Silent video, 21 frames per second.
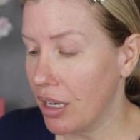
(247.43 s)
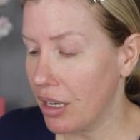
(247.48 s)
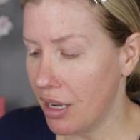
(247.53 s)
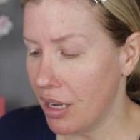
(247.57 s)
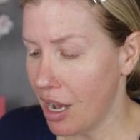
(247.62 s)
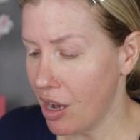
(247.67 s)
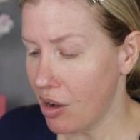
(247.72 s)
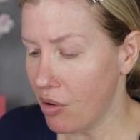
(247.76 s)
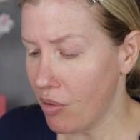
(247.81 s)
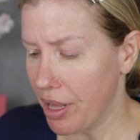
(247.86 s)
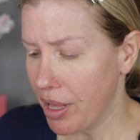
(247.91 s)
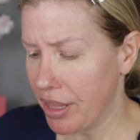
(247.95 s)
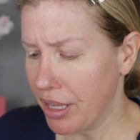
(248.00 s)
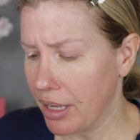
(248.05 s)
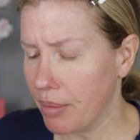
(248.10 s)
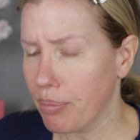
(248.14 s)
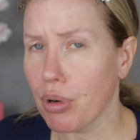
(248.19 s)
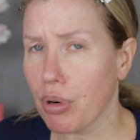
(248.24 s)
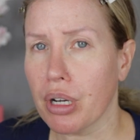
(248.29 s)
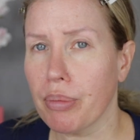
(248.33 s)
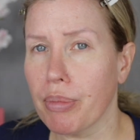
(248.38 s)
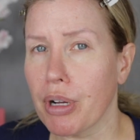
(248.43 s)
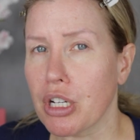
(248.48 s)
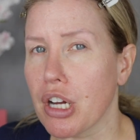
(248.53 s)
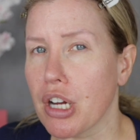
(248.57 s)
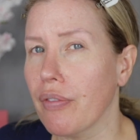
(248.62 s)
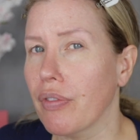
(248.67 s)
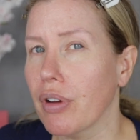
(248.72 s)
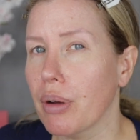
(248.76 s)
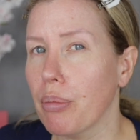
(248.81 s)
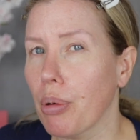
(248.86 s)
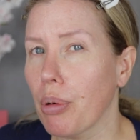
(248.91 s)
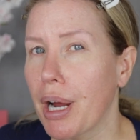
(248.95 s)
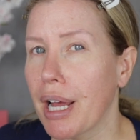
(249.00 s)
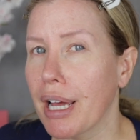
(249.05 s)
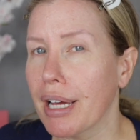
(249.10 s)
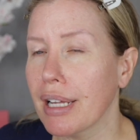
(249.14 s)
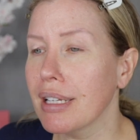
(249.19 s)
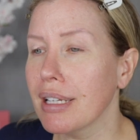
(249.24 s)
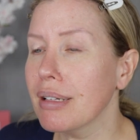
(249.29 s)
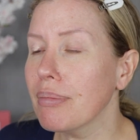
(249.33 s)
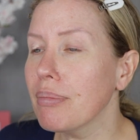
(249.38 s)
Now I think pretty much every
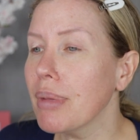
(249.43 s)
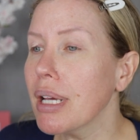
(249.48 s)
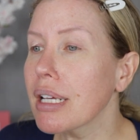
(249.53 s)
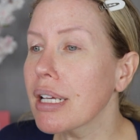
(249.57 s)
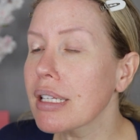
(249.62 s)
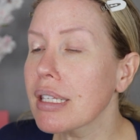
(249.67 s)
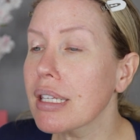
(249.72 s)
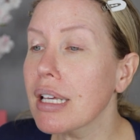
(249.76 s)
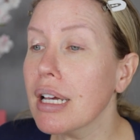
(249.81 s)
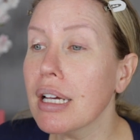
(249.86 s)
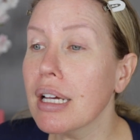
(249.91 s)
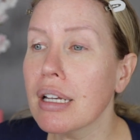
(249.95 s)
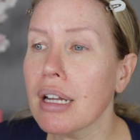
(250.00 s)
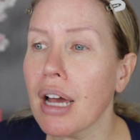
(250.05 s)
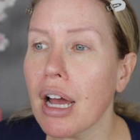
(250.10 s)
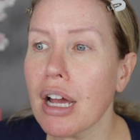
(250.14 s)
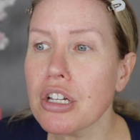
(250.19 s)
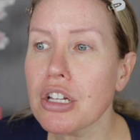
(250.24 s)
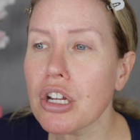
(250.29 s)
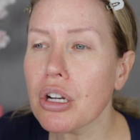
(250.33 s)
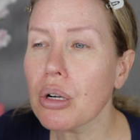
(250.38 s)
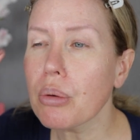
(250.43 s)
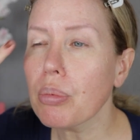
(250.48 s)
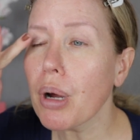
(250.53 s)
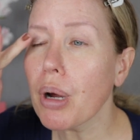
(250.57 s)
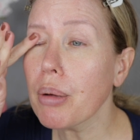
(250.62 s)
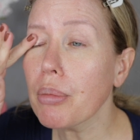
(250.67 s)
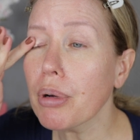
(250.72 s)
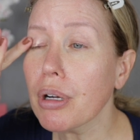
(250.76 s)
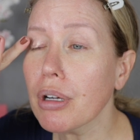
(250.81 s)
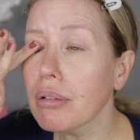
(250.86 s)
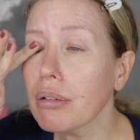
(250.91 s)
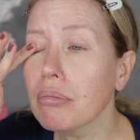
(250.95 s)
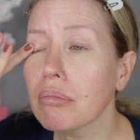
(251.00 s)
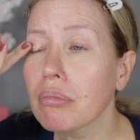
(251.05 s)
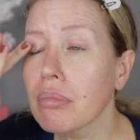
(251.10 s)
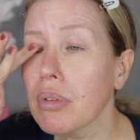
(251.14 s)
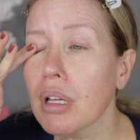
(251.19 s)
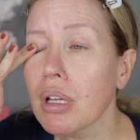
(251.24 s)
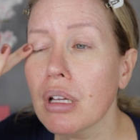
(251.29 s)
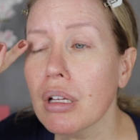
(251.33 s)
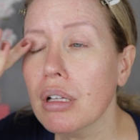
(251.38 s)
brand makes an eyeshadow primer.
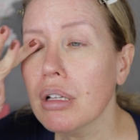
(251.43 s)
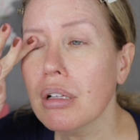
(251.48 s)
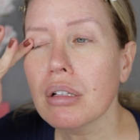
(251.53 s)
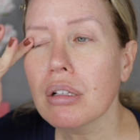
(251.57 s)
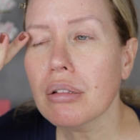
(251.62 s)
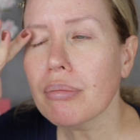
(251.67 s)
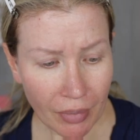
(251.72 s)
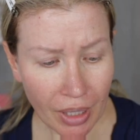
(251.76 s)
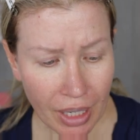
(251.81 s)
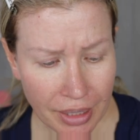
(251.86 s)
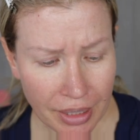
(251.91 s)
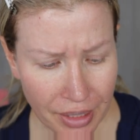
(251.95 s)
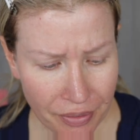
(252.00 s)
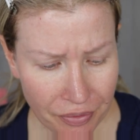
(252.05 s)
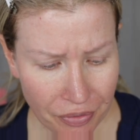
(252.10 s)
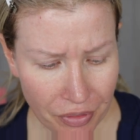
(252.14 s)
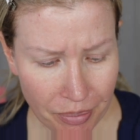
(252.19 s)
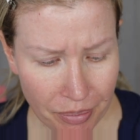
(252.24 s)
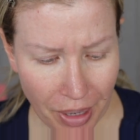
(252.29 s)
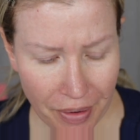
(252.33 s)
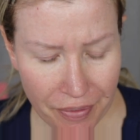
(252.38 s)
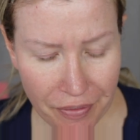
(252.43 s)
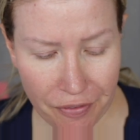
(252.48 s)
And then for my